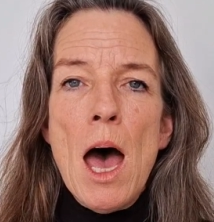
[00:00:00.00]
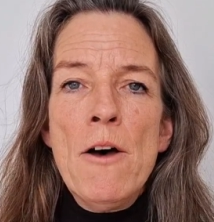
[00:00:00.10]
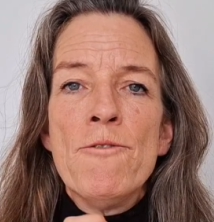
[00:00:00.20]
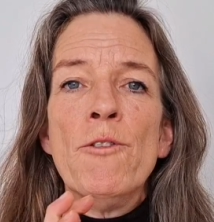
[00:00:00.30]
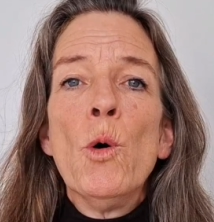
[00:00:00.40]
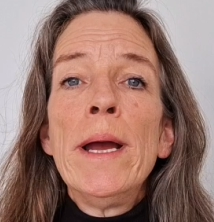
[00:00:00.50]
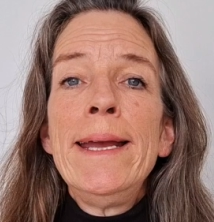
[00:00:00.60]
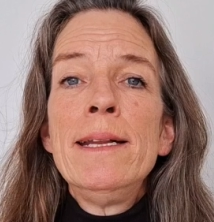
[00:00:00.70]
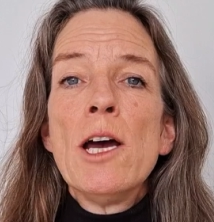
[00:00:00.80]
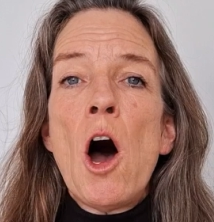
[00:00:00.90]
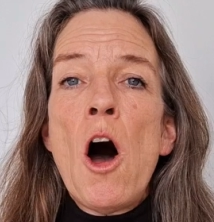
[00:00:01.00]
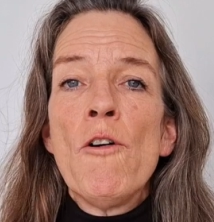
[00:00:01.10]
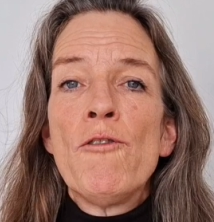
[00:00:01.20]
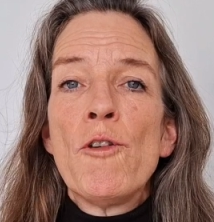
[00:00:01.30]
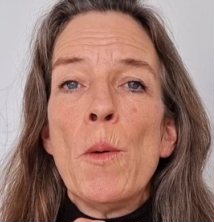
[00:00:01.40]
a void
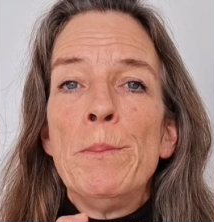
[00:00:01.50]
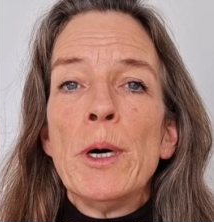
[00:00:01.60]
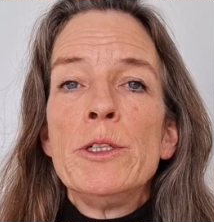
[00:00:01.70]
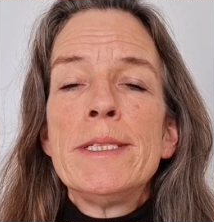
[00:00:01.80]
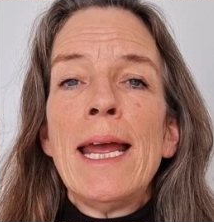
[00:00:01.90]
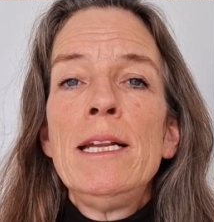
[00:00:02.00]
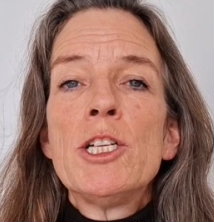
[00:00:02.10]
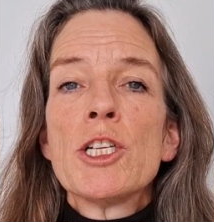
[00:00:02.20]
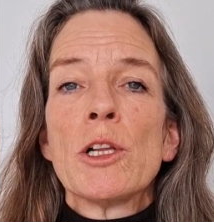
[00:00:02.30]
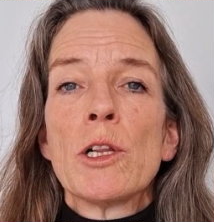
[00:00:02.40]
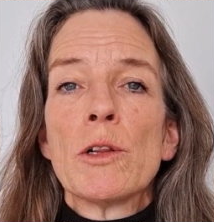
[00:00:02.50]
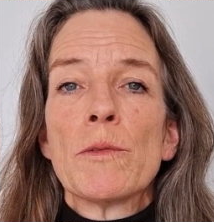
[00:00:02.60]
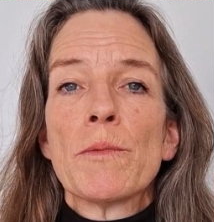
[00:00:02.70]
of potential